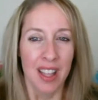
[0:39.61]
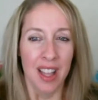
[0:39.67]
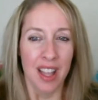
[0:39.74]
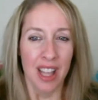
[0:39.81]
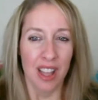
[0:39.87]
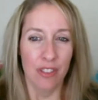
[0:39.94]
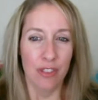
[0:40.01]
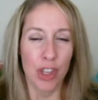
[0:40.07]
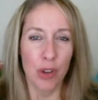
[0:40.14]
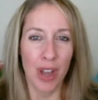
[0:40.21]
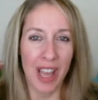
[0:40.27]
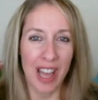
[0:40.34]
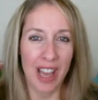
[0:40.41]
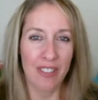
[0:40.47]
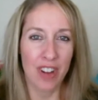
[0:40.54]
If you
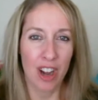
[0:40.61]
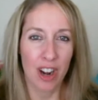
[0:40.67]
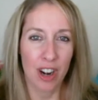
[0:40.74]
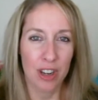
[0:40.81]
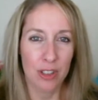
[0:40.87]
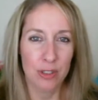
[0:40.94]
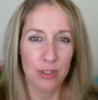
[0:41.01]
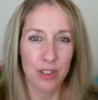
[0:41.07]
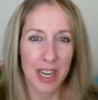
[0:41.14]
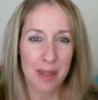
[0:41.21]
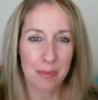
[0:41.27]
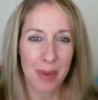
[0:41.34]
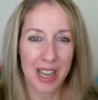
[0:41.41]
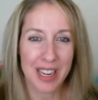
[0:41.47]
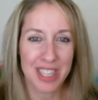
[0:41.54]
have a heart
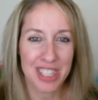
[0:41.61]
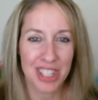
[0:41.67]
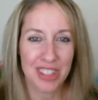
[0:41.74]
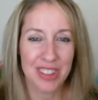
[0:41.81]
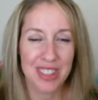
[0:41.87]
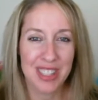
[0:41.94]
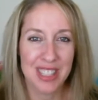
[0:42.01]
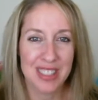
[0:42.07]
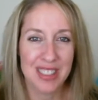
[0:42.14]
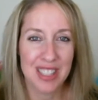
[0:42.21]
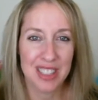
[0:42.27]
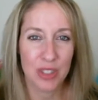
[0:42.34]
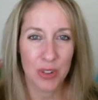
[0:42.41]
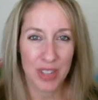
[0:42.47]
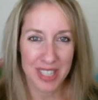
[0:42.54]
rate monitor, this
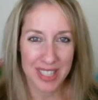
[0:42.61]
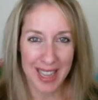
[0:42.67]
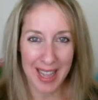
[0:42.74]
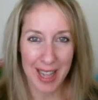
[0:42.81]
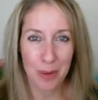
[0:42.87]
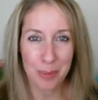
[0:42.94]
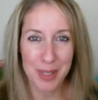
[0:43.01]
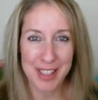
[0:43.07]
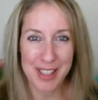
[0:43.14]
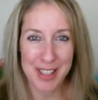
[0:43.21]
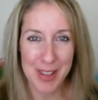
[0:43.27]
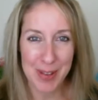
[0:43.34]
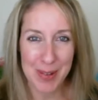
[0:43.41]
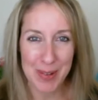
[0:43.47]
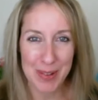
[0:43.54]
is going to help
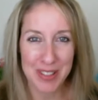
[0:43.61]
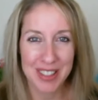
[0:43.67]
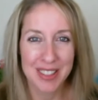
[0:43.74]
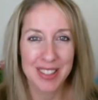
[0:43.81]
you